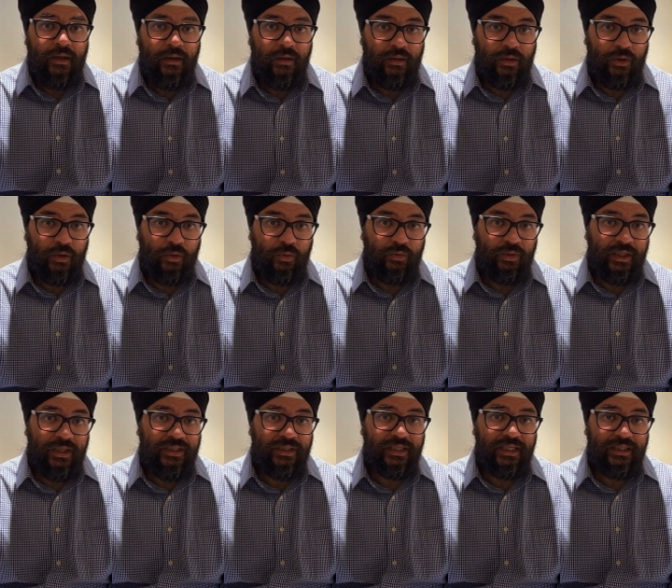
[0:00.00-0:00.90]
New
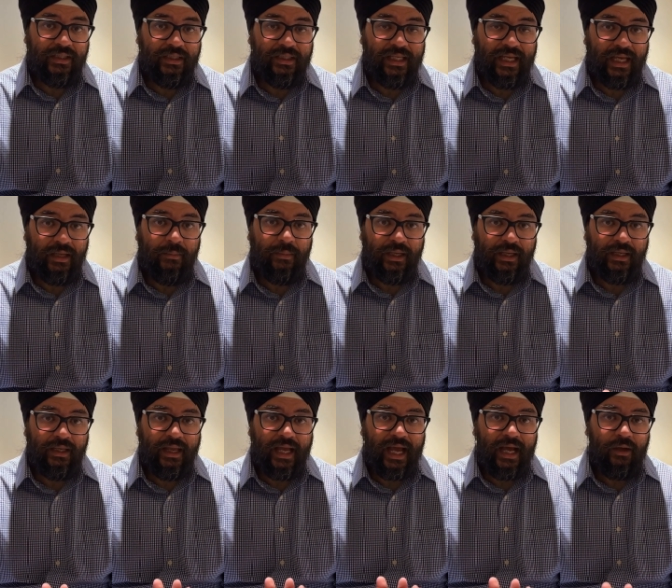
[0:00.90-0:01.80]
listings came
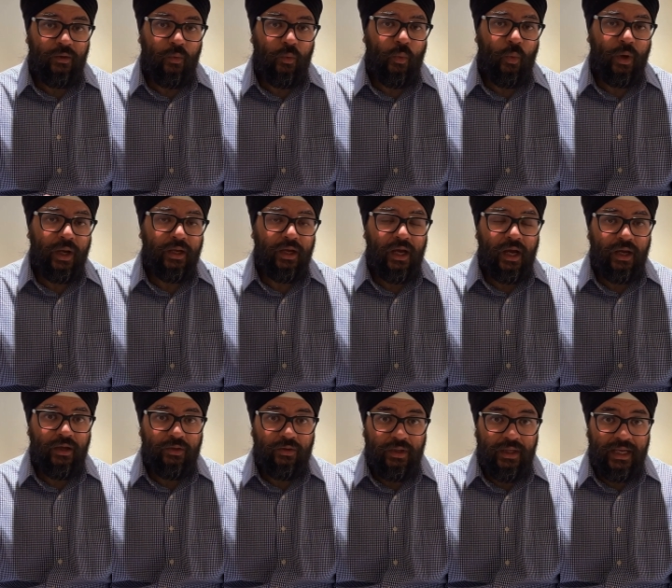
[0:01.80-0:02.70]
in at
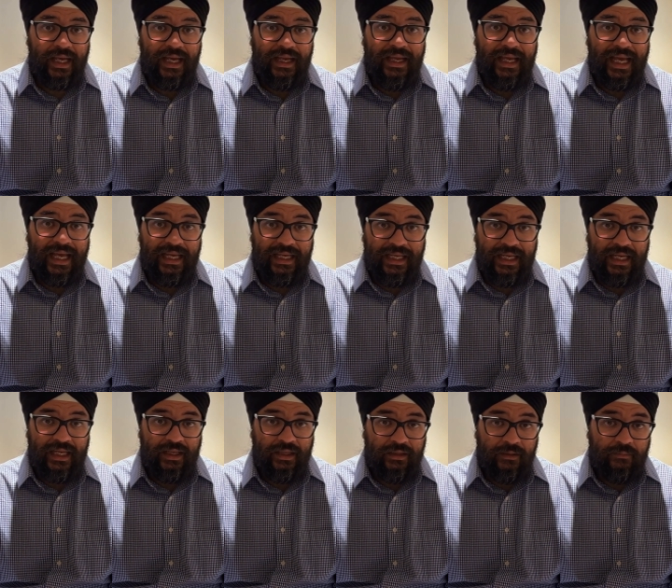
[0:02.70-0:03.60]

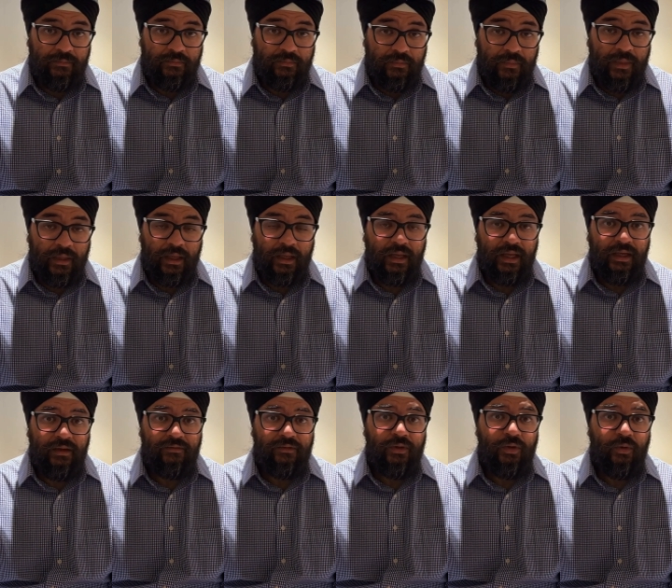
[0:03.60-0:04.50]
188.
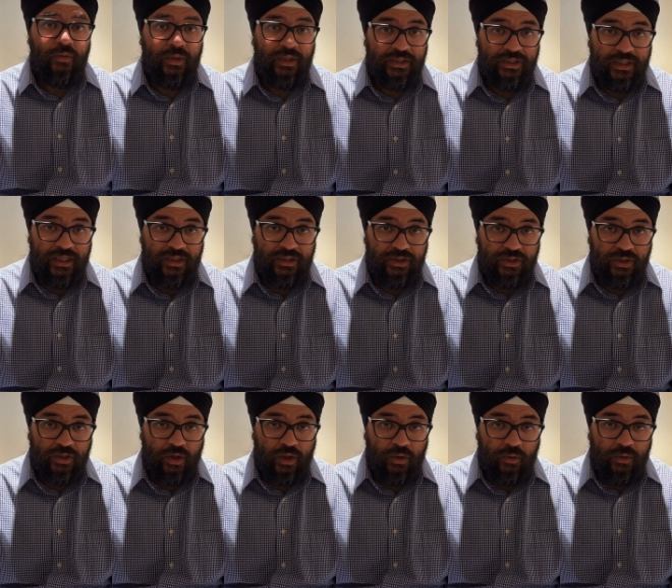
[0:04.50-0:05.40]
If new listings
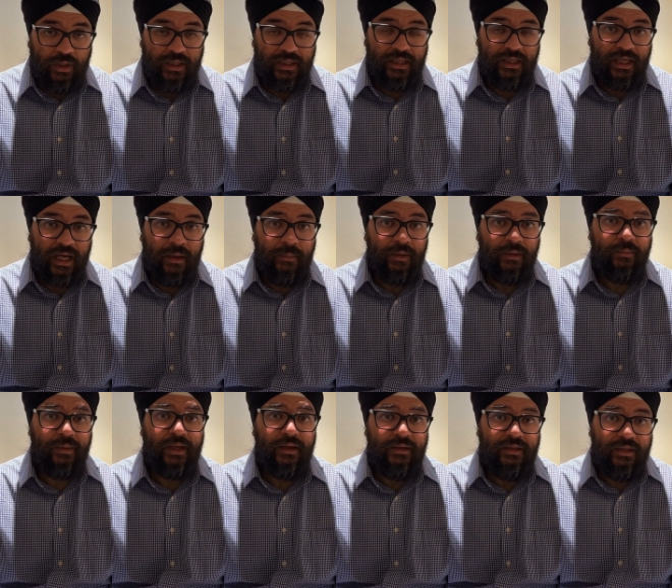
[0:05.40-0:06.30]
slow in the coming
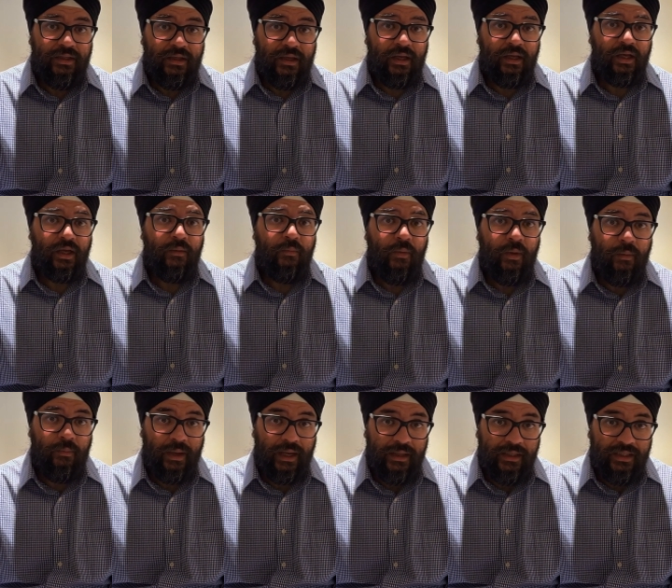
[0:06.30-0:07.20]
months, we
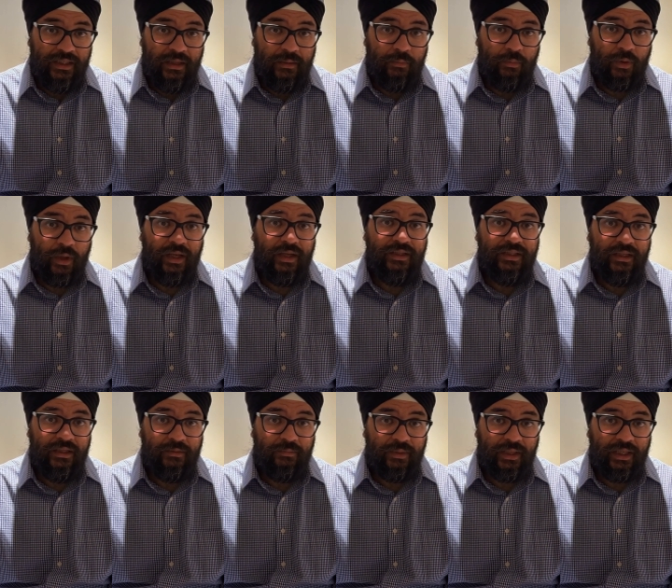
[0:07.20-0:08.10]
might see
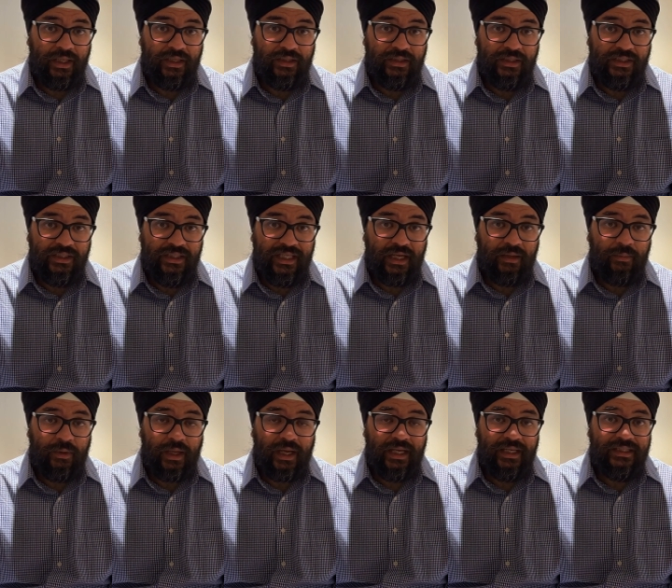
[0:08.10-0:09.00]
prices begin to
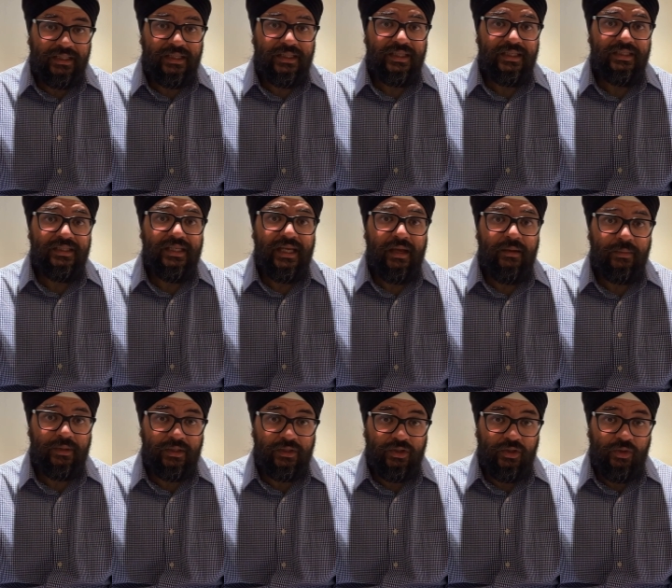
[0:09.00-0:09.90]
stabilize in this
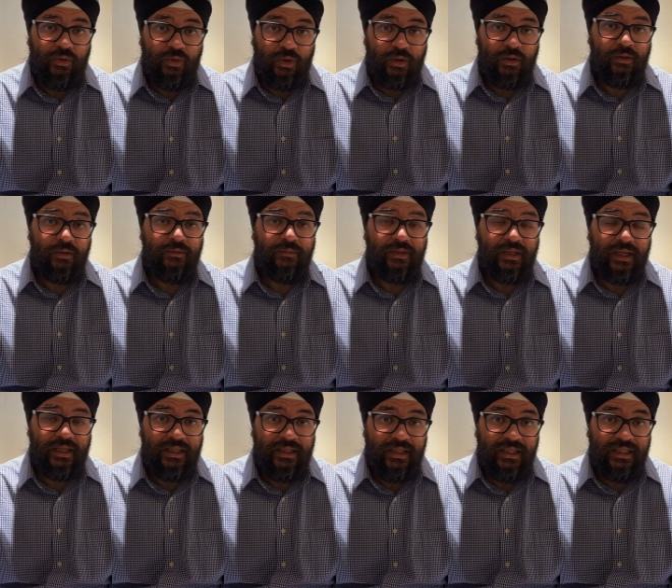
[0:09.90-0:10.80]
segment sooner
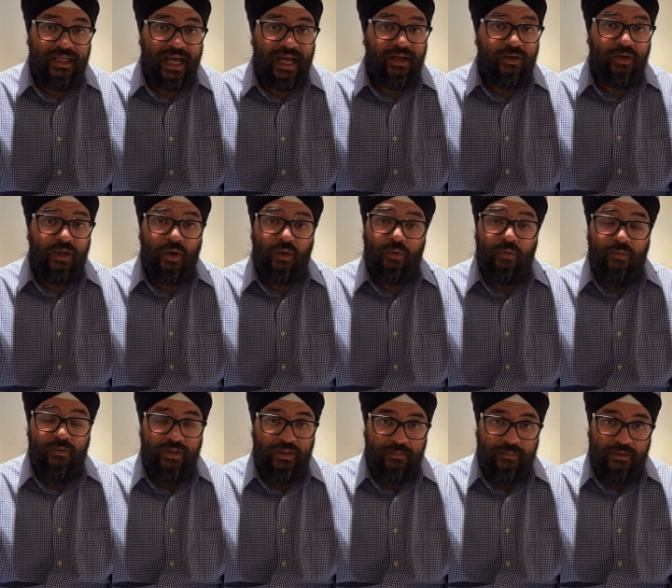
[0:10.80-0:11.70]
than in detached
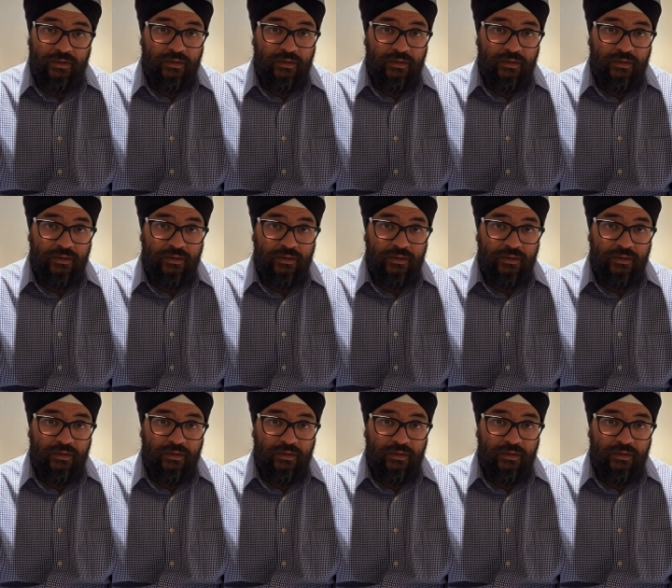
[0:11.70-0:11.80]
homes.